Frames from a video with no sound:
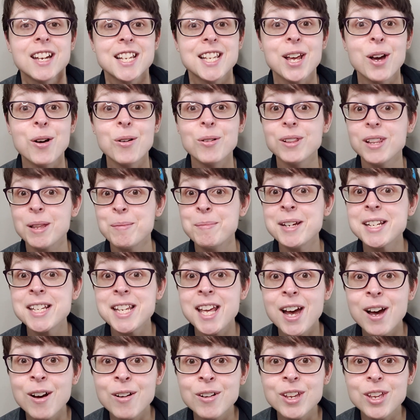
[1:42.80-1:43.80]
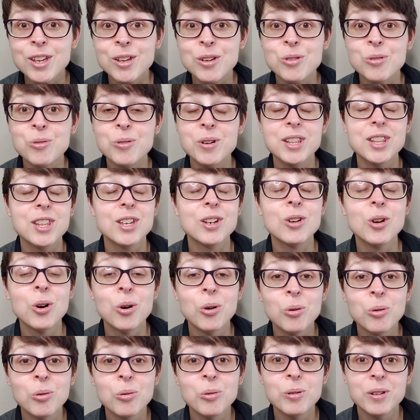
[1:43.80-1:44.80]
So let me tell you the
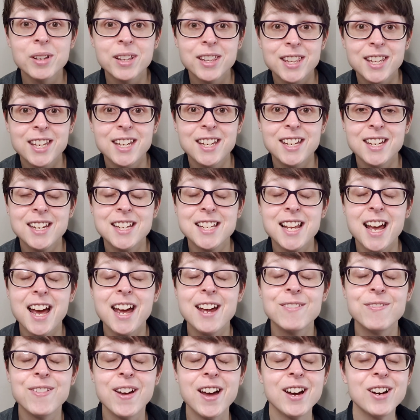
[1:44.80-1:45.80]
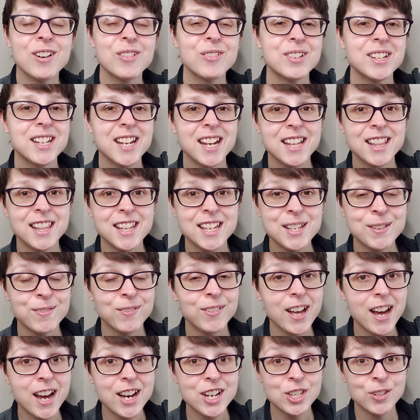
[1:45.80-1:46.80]
cool things I found in this
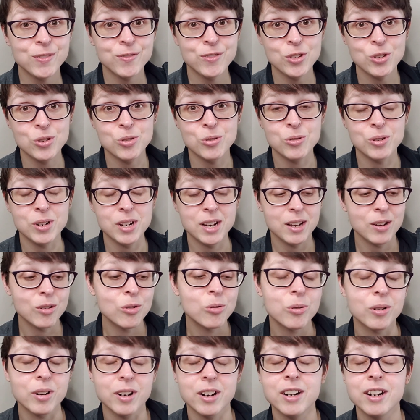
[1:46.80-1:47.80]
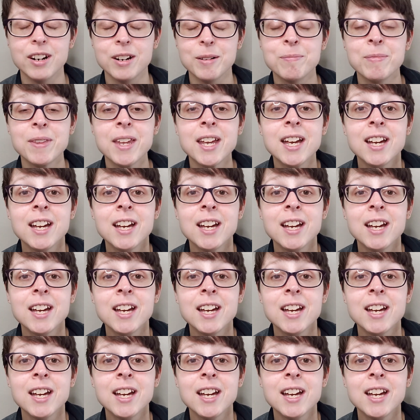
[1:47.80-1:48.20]
flash food order.